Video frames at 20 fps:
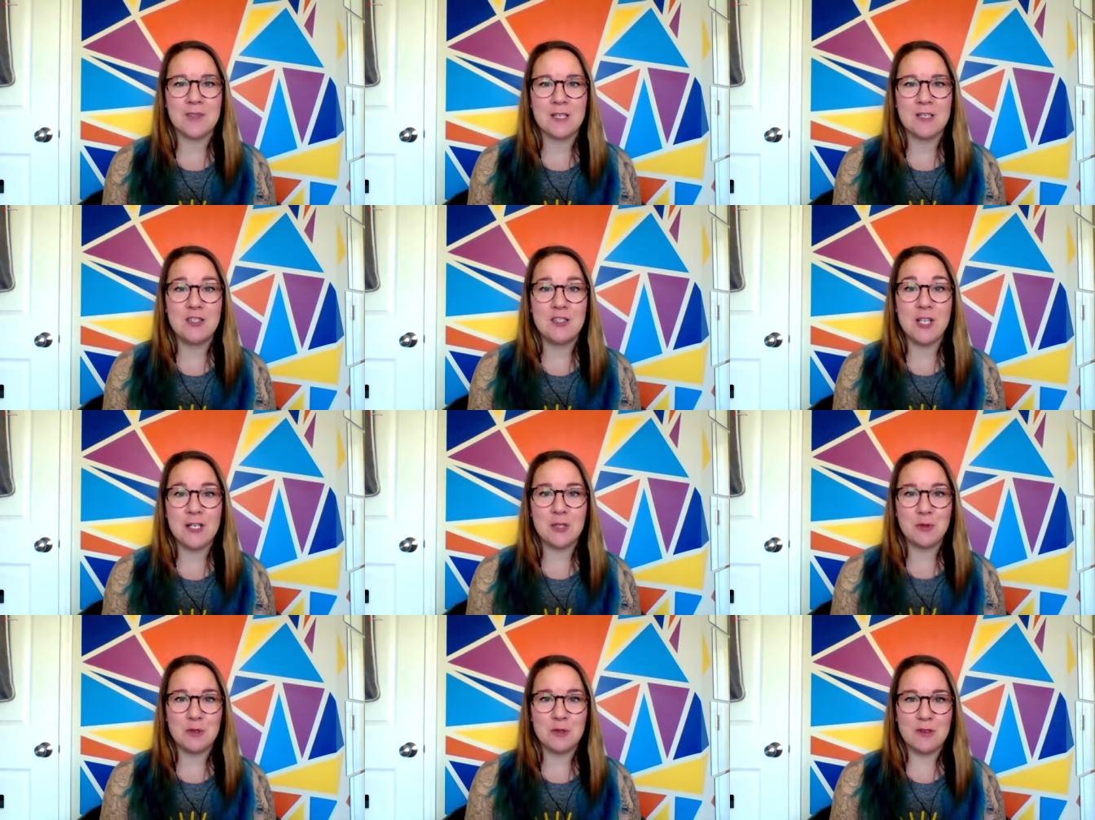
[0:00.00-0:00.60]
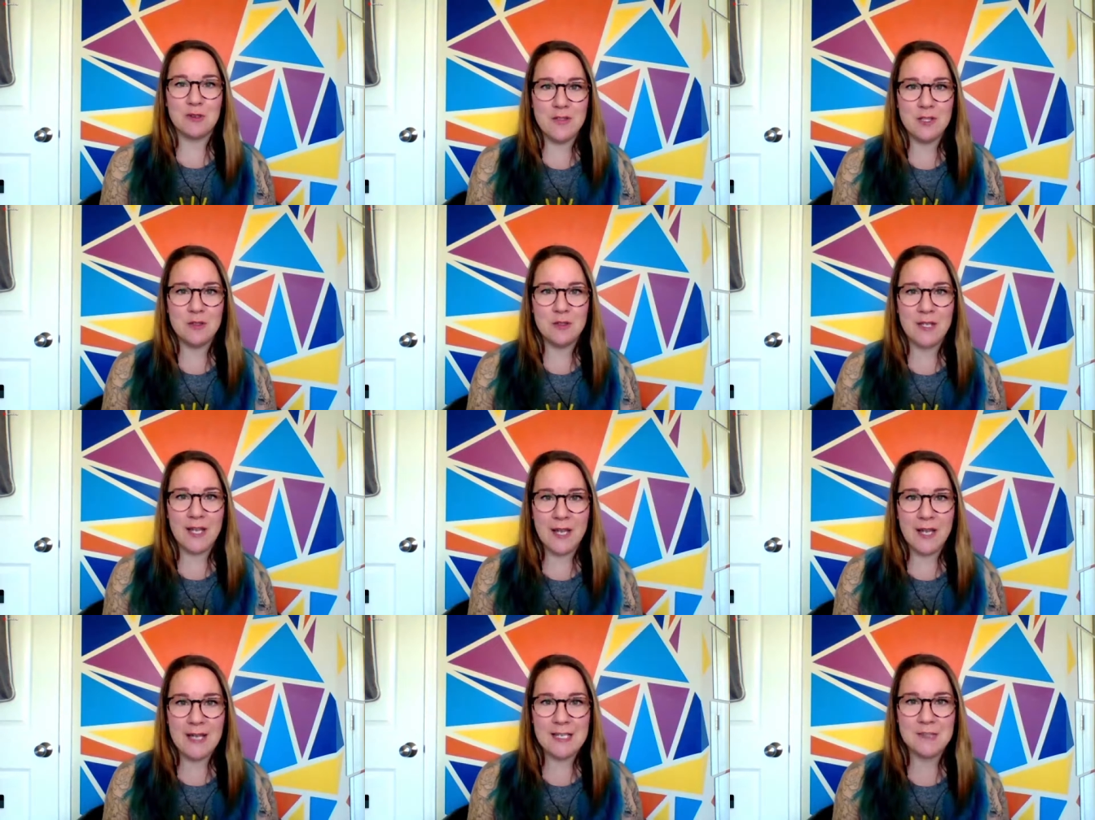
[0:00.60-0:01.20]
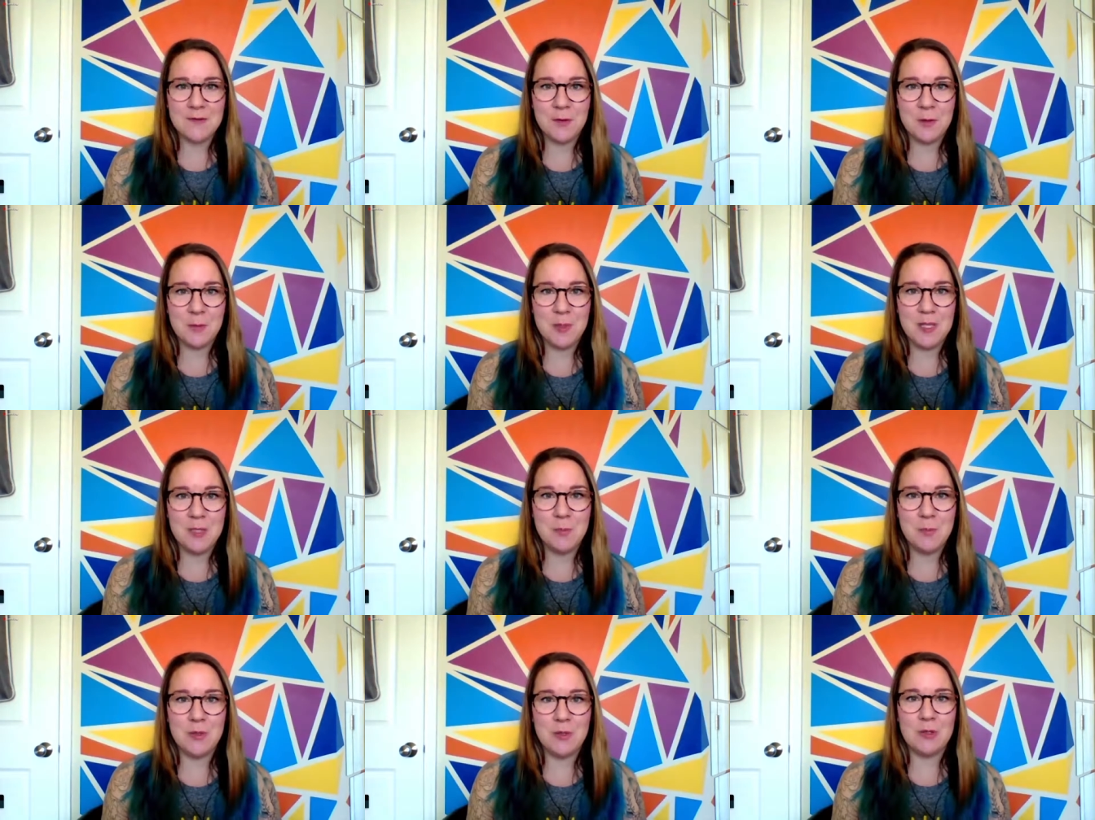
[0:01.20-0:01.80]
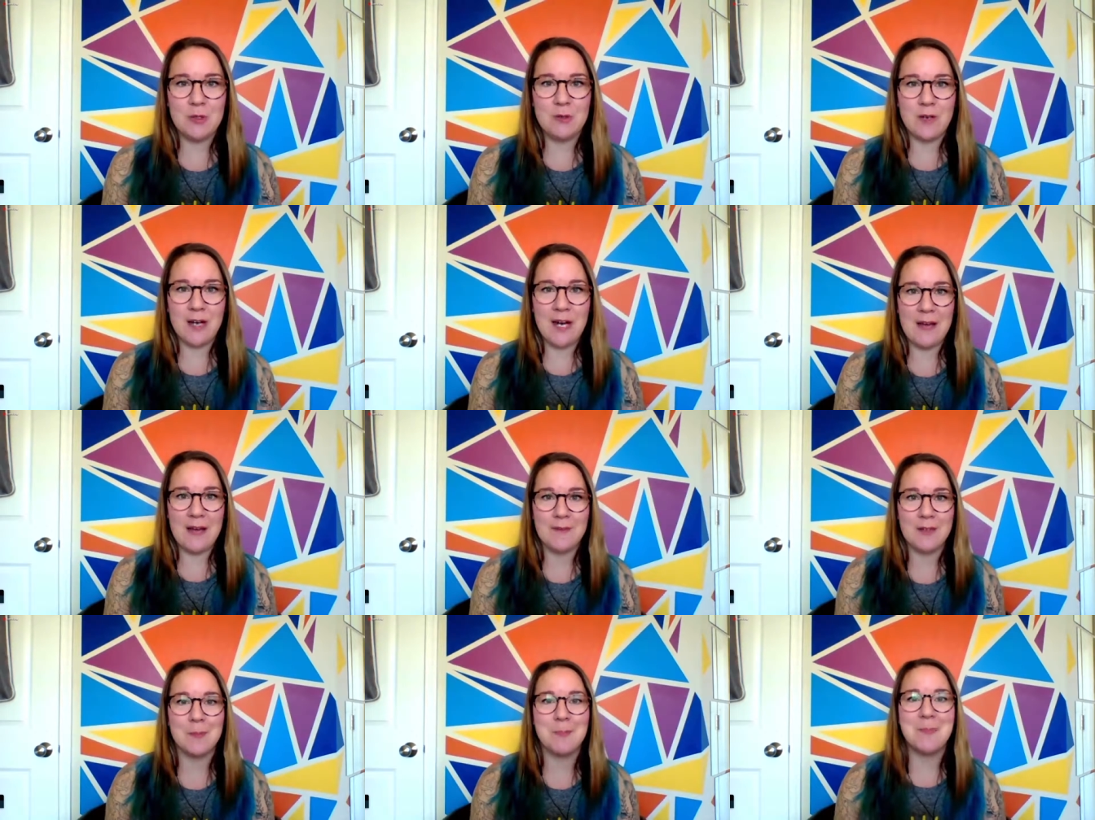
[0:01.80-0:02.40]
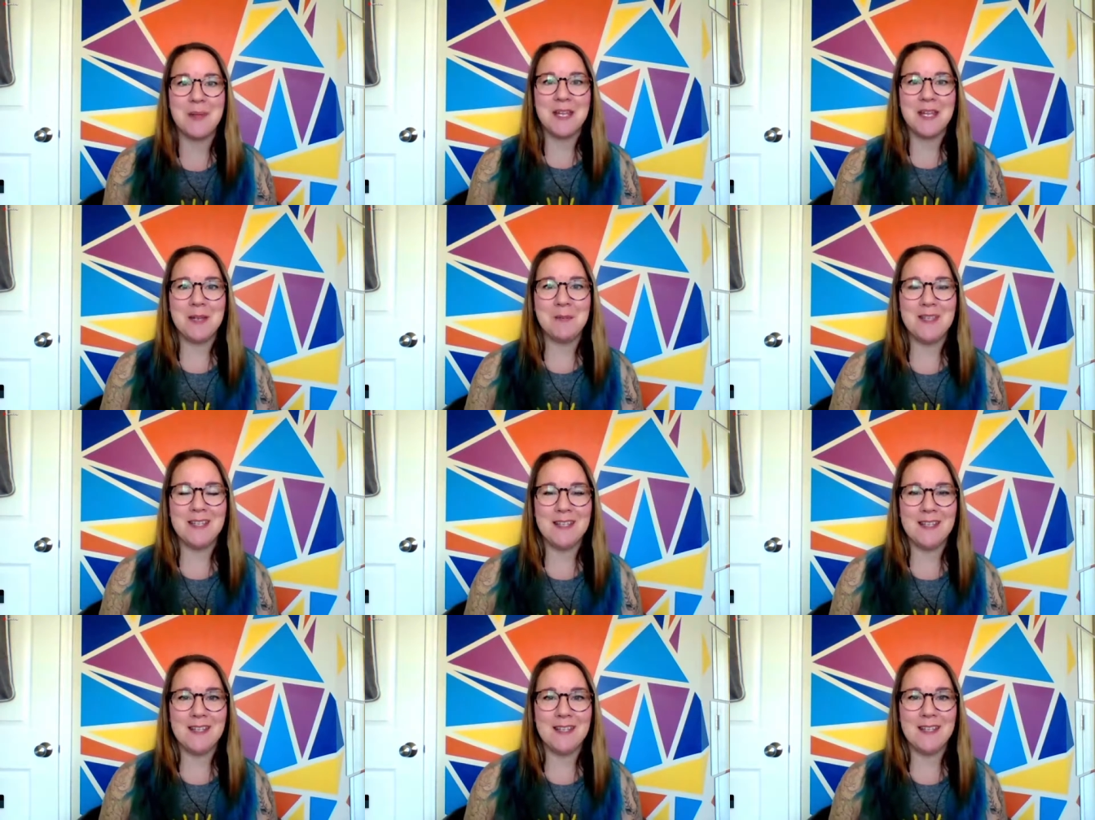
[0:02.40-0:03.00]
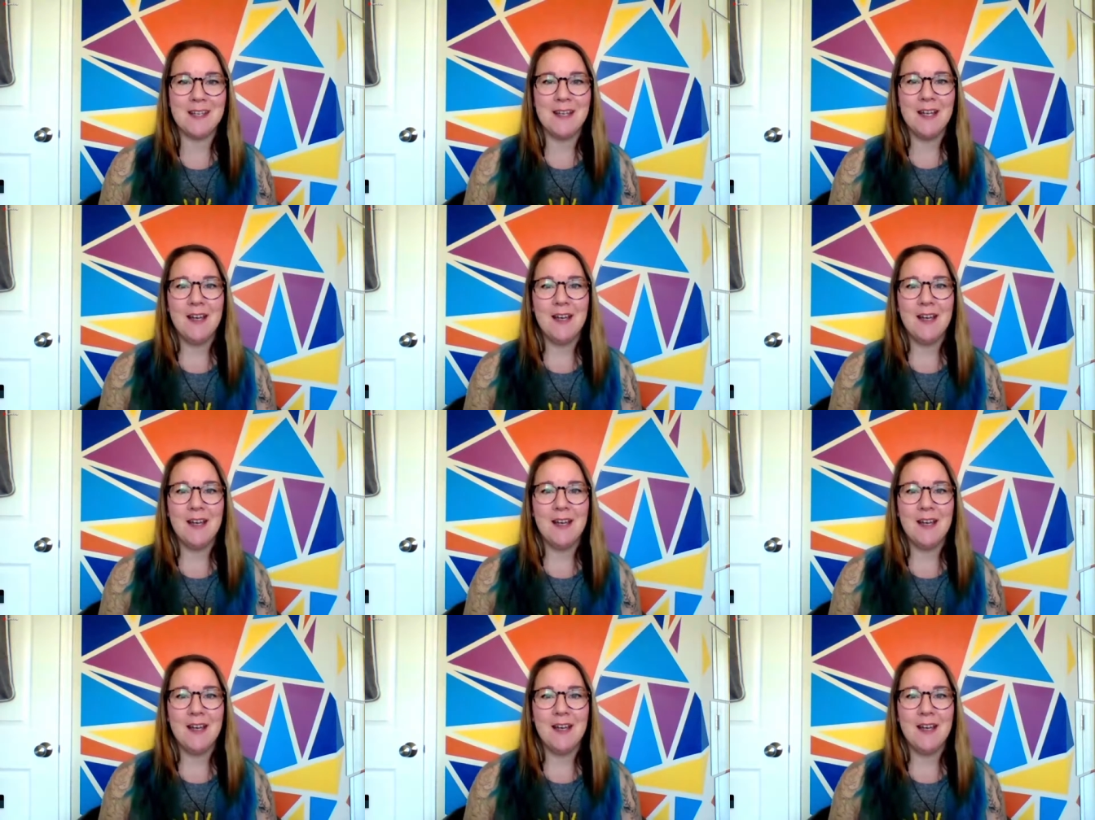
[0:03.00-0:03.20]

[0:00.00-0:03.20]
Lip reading: gender reveal cakes for people who are having a baby.